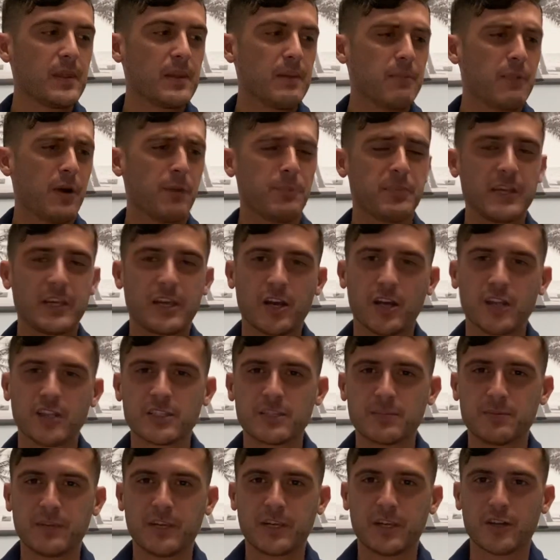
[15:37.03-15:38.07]
But
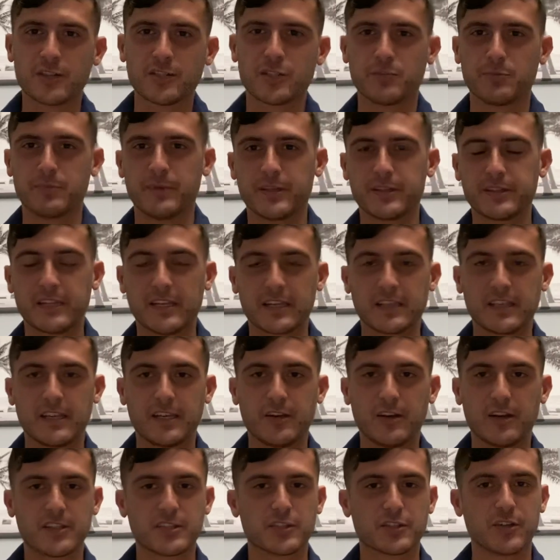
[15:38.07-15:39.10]
because you're built like that,
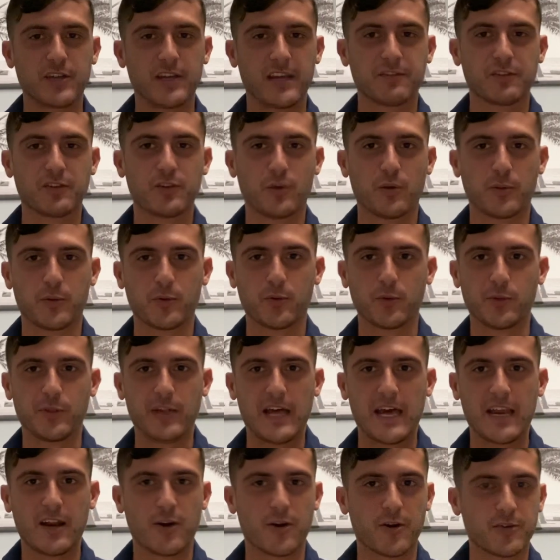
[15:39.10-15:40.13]
you're also gonna have to go through a
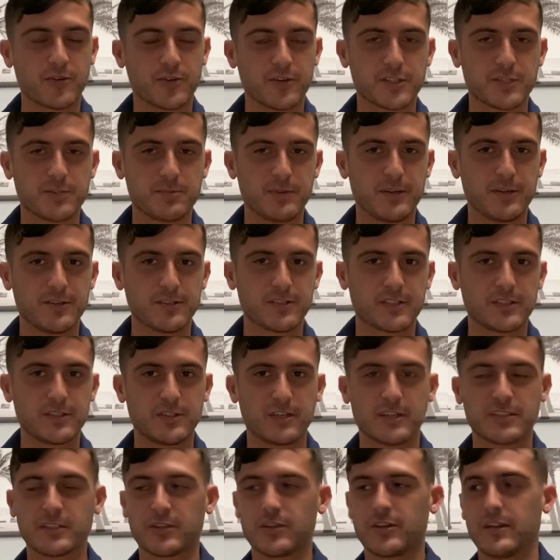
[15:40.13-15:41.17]
lot harder experiences. You're
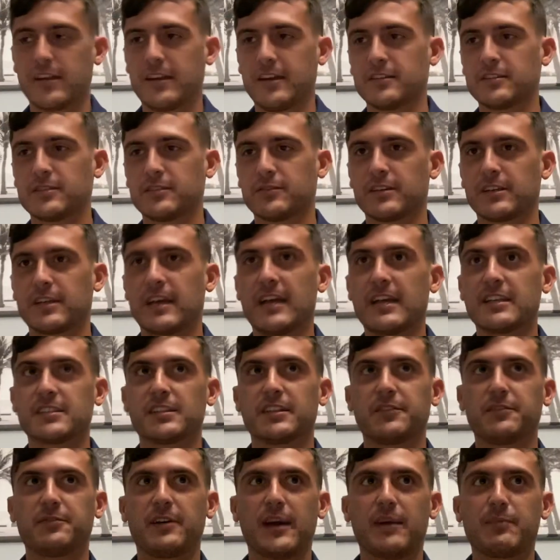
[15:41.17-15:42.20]
also gonna have to
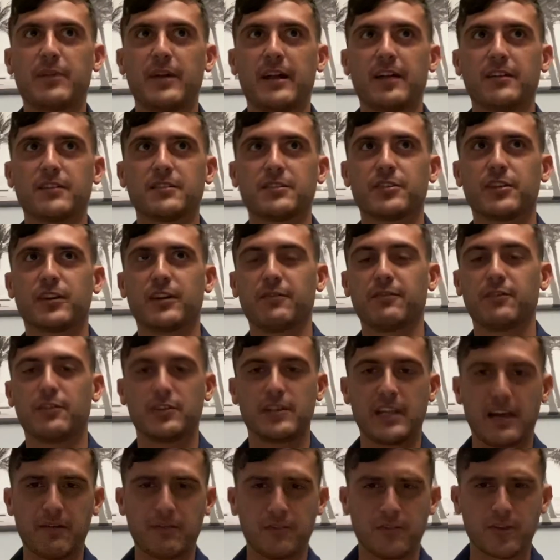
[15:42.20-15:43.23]
constantly fight battles. You're gonna have the
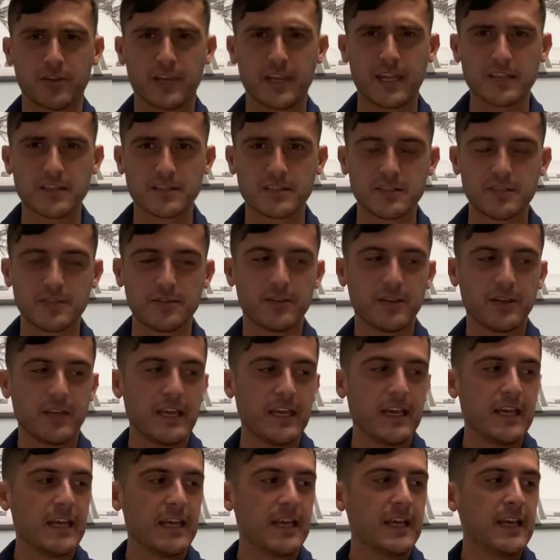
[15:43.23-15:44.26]
devil against you.
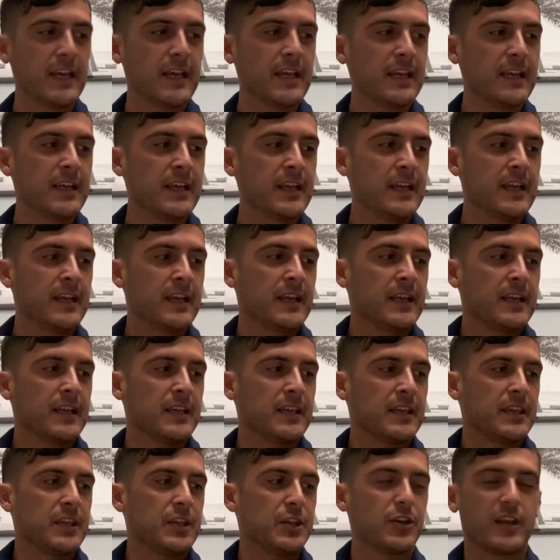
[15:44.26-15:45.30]

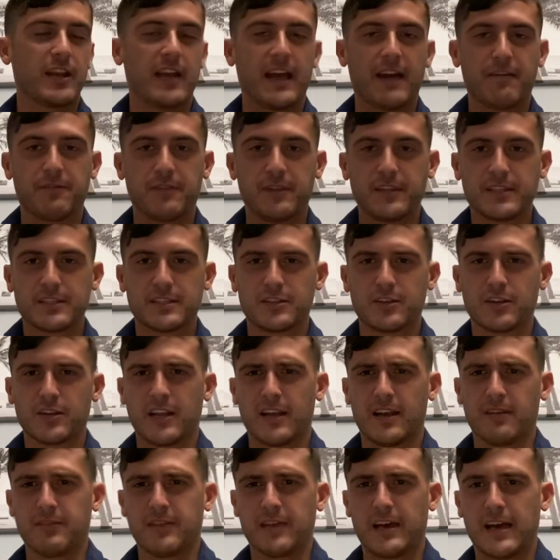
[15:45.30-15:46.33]
You're gonna have this. You're gonna
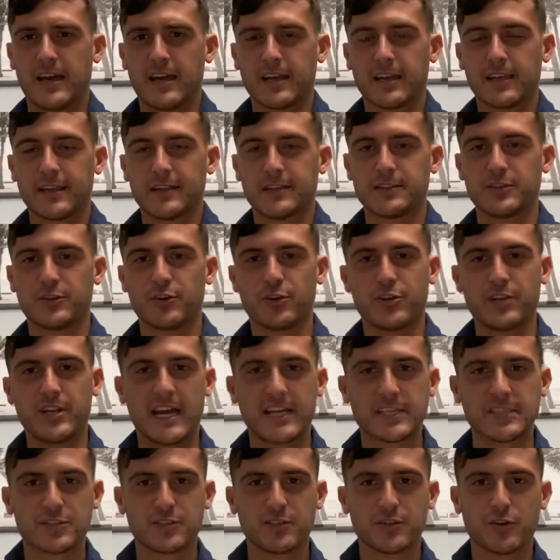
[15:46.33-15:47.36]
have that. Cause you're a
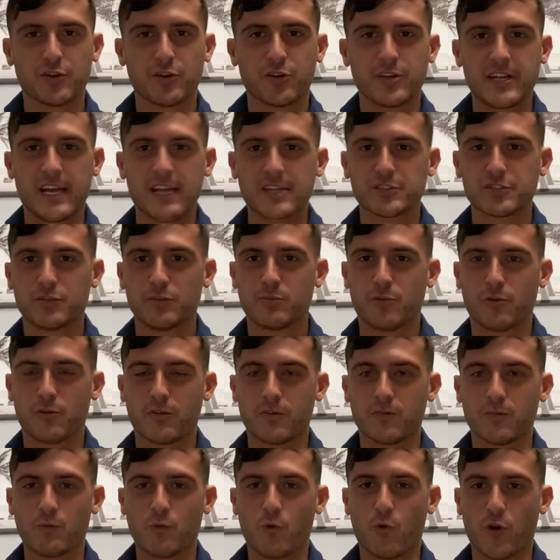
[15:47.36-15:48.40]
natural
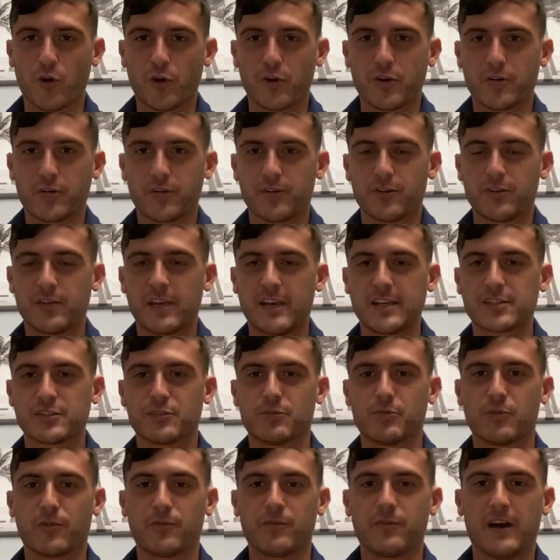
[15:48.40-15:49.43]
born warrior. You're a natural
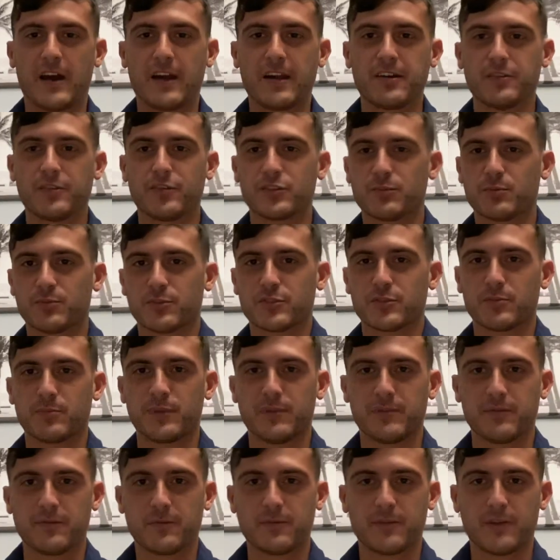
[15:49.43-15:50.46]
born fighter. You're supposed to
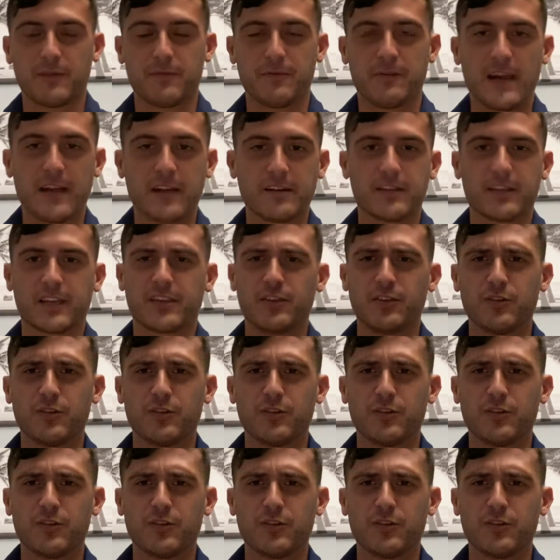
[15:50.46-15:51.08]
be a fighter.